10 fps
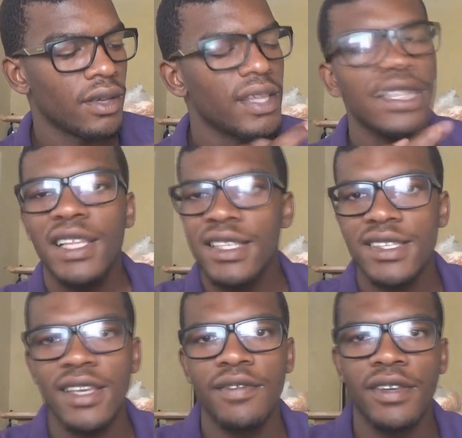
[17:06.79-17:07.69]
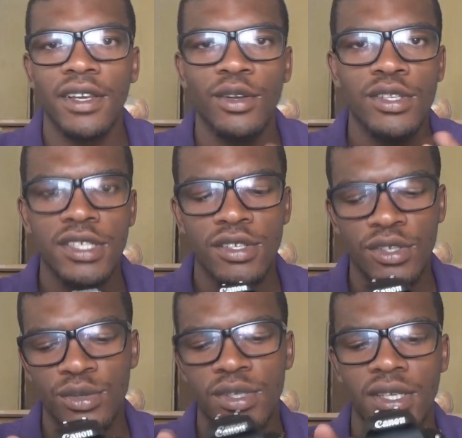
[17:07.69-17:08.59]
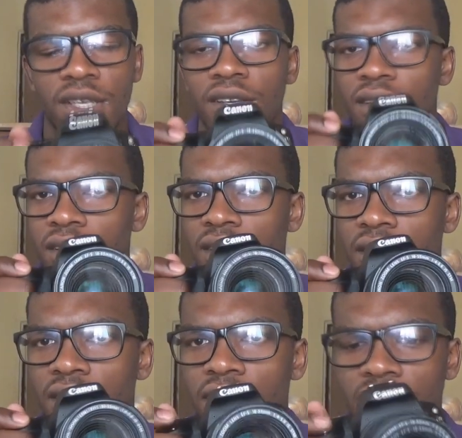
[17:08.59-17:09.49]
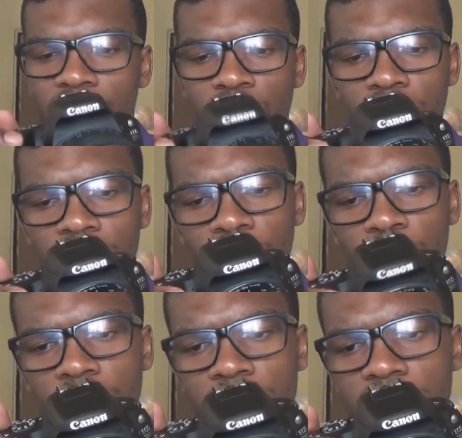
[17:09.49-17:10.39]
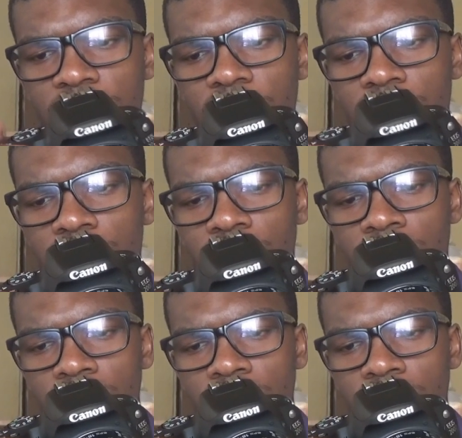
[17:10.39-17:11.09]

I think that's and Like continuous shooting. Like, wait, why isn't it faster?